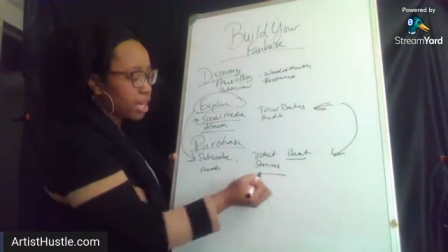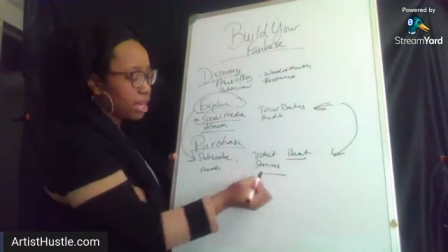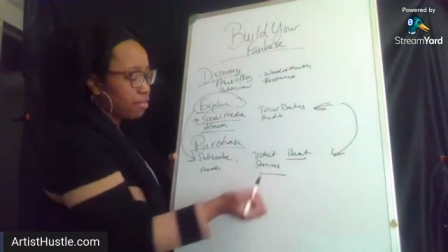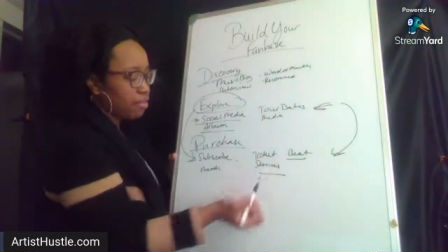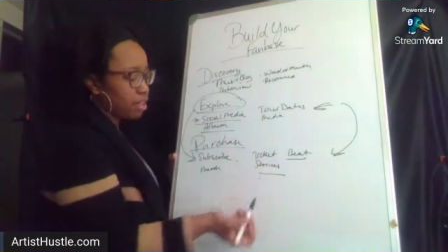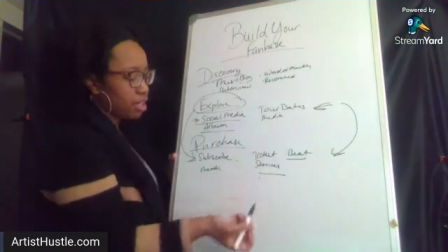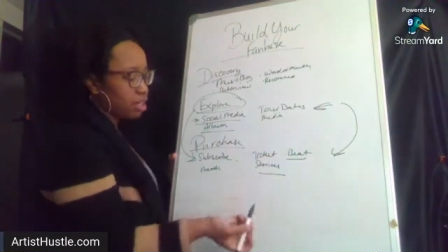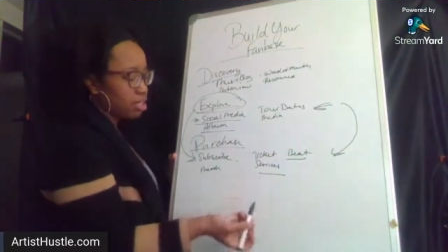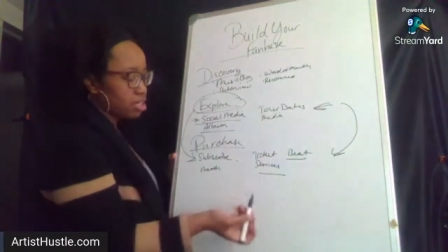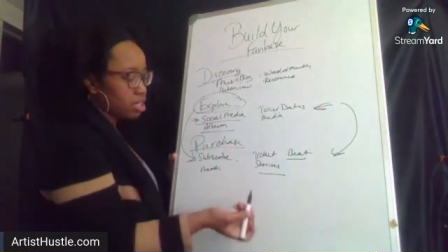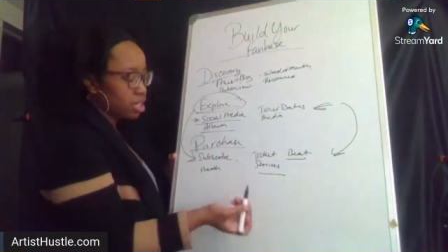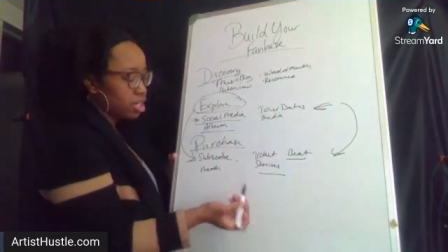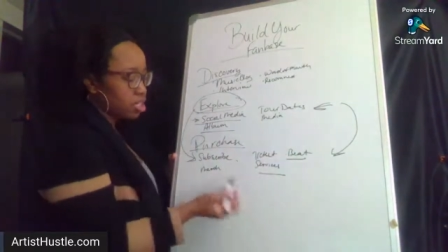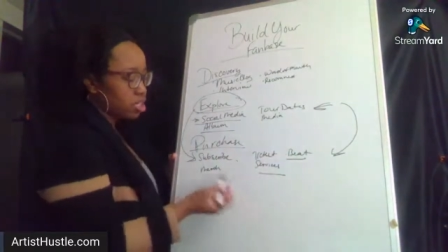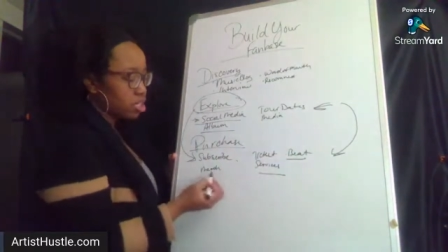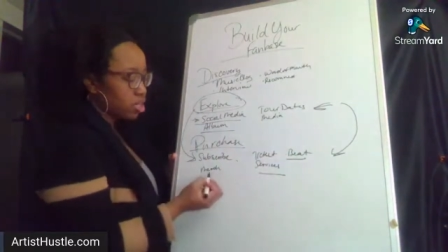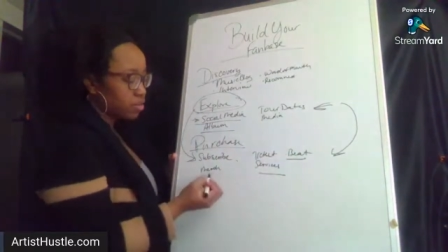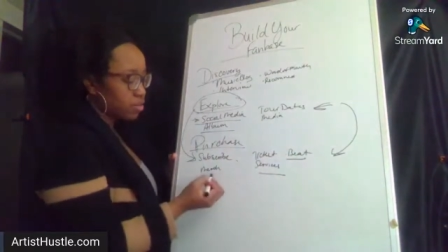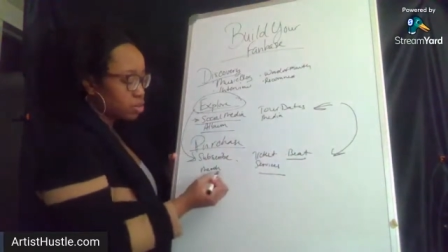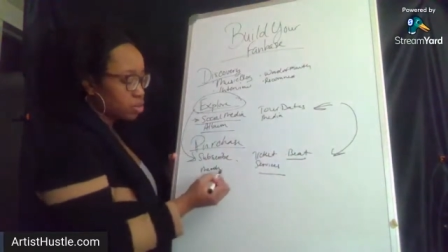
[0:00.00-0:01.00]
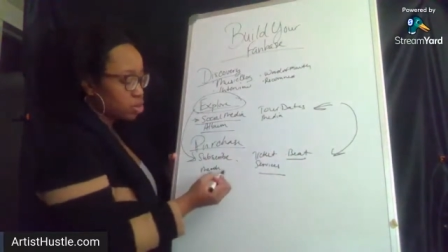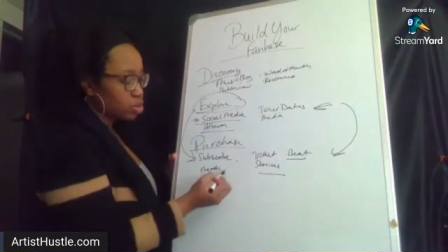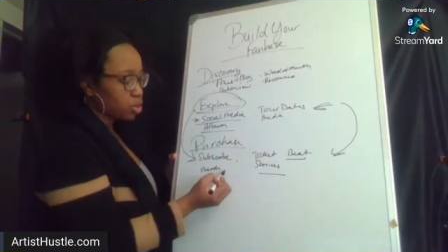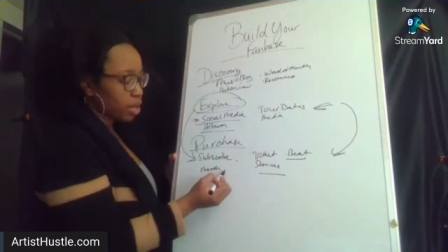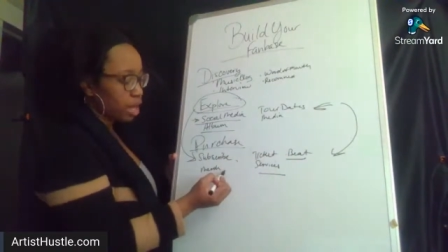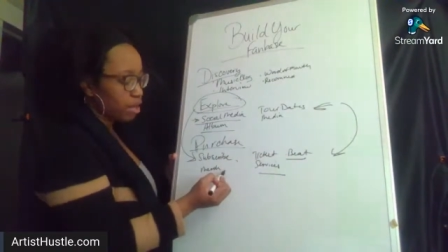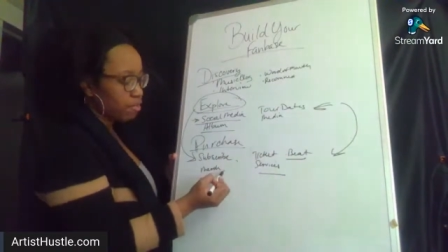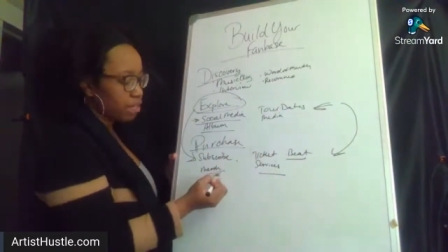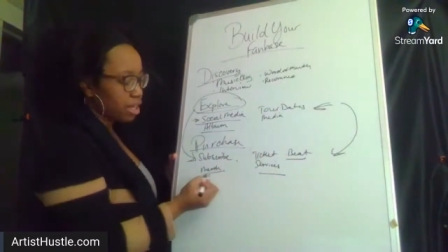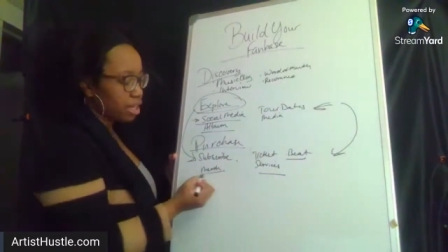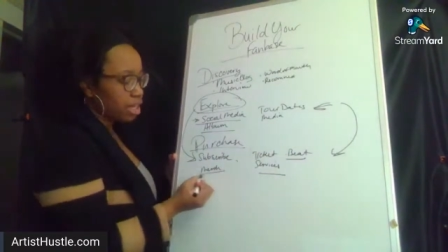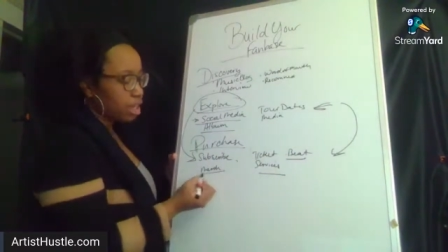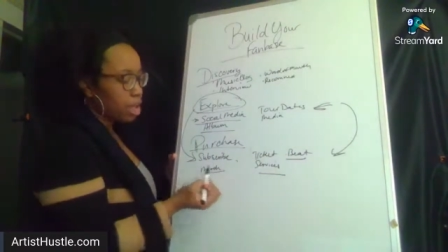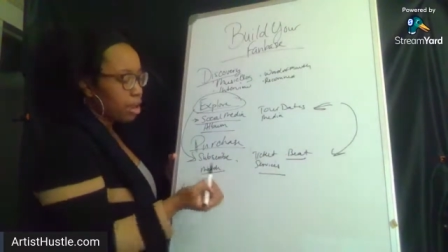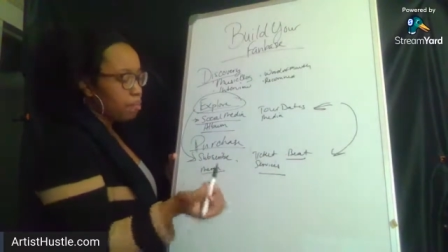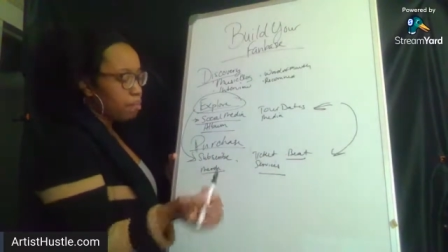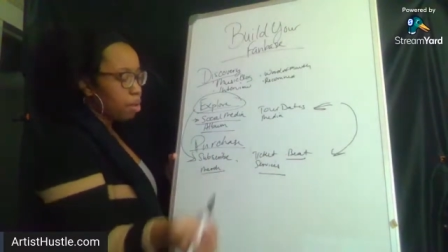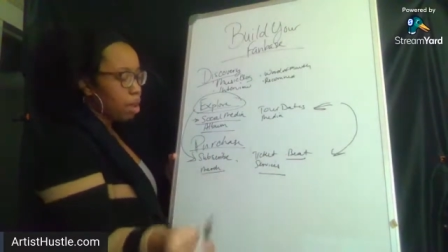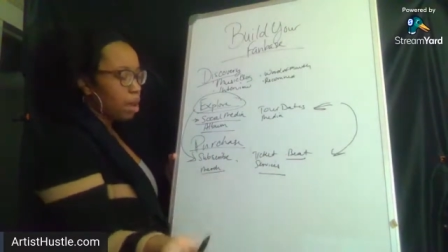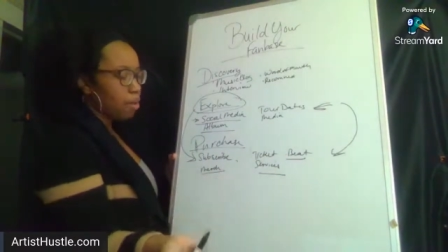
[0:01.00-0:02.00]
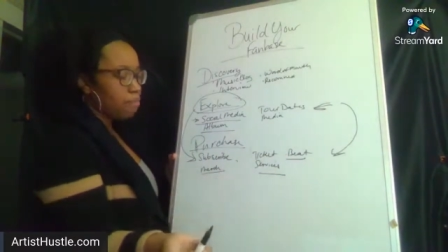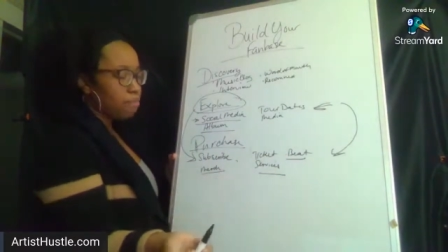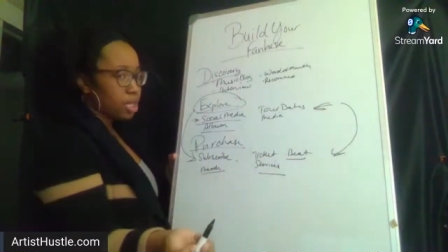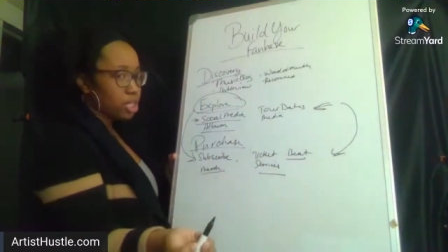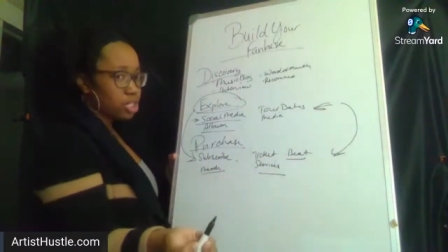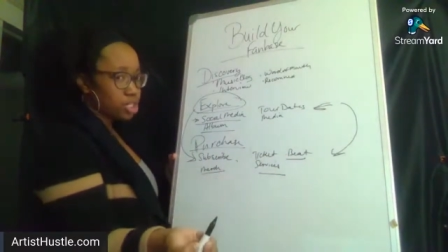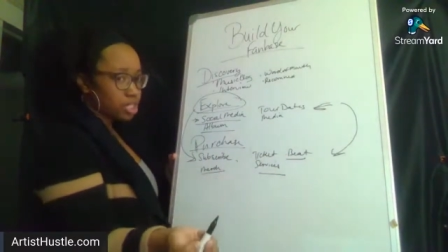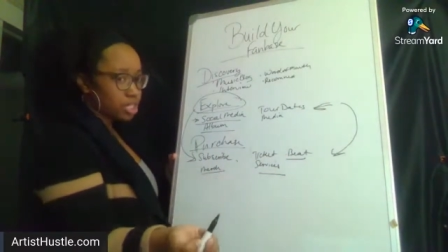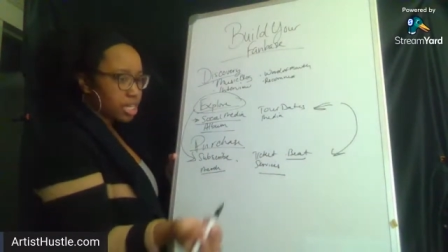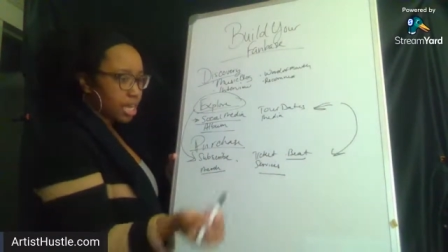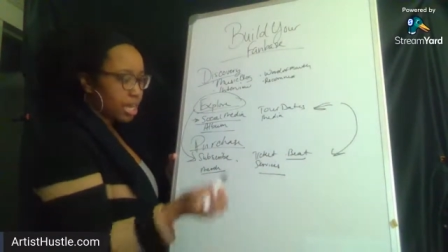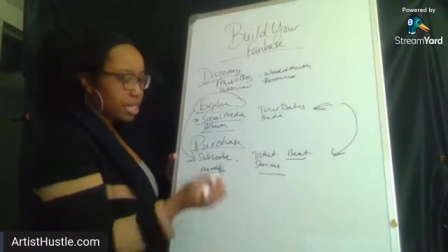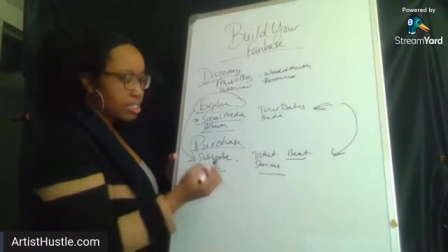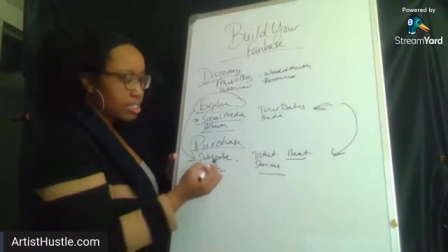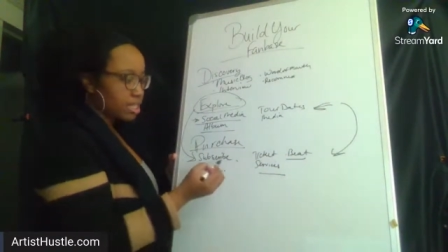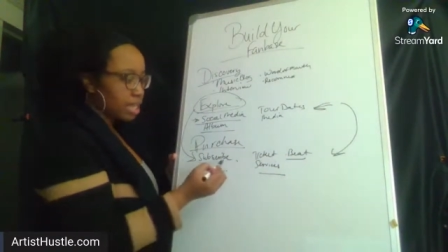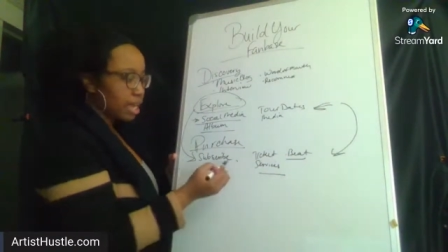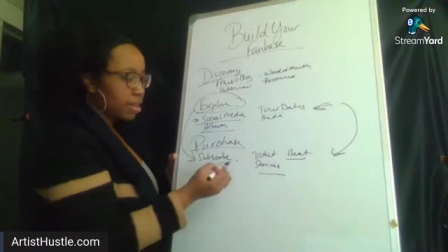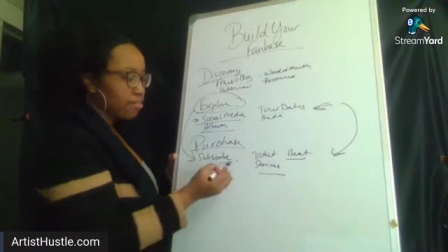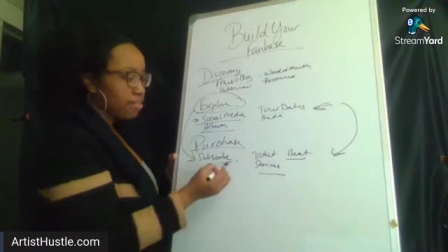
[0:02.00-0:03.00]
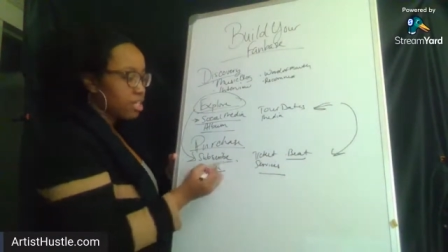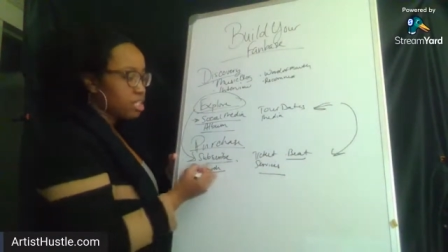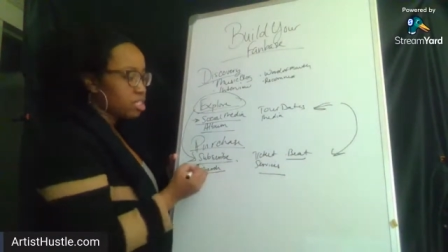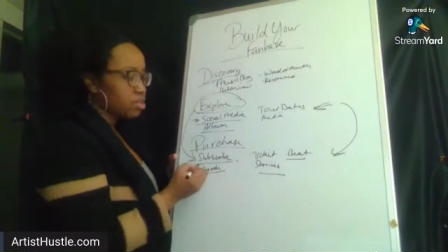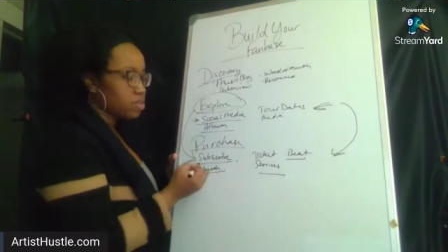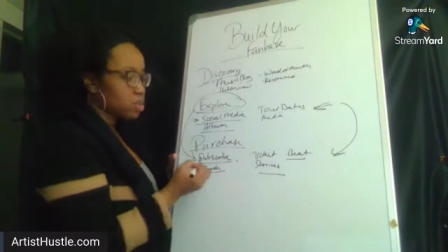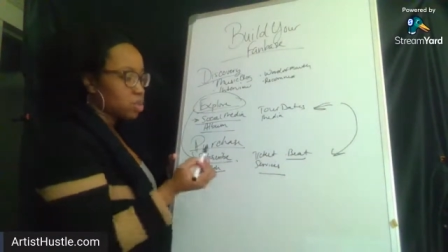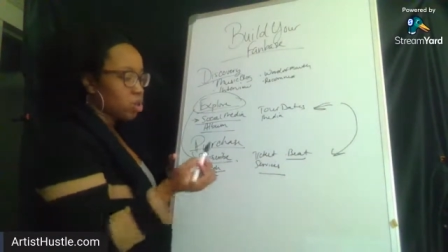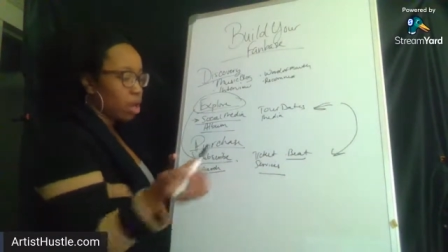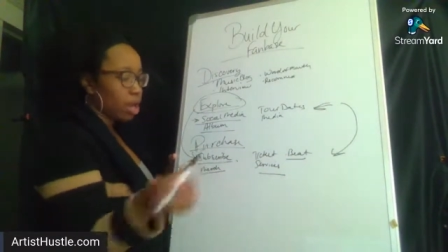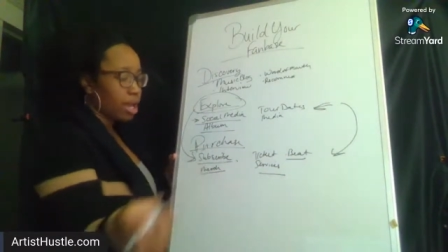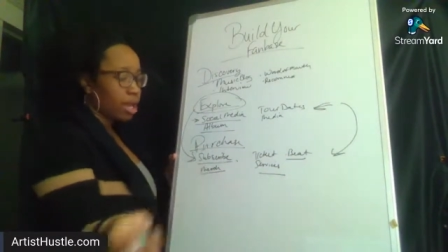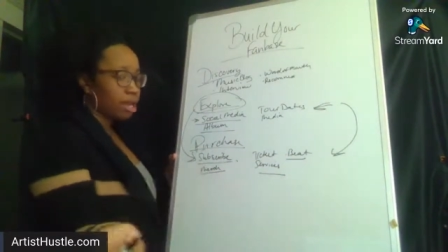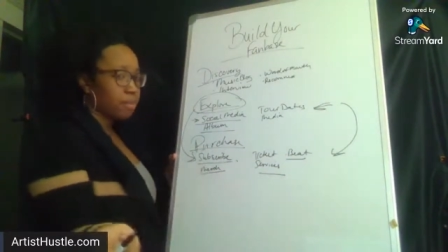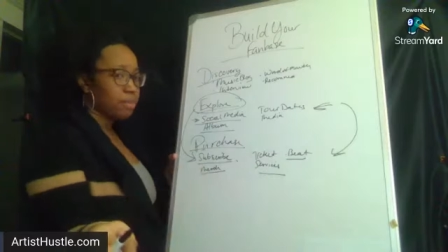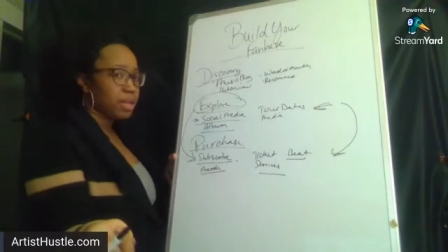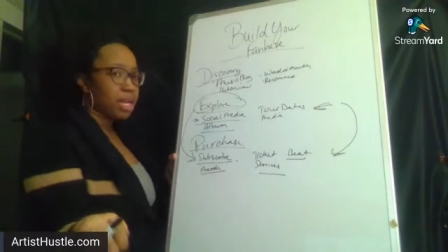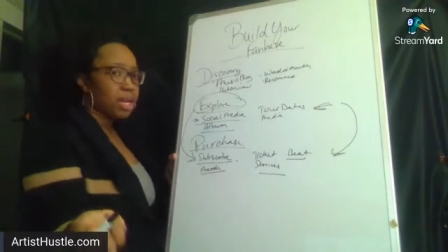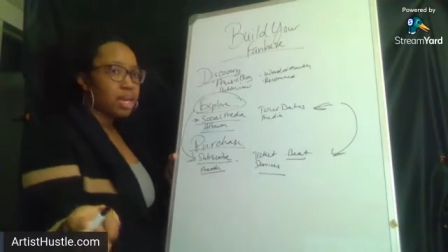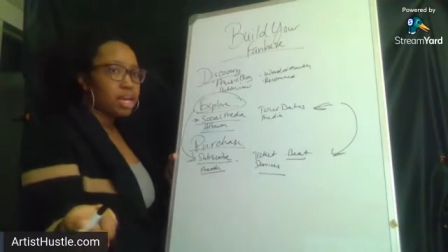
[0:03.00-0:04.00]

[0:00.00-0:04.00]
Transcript: Have they done a service with you? Have they bought merchandising? Have they subscribed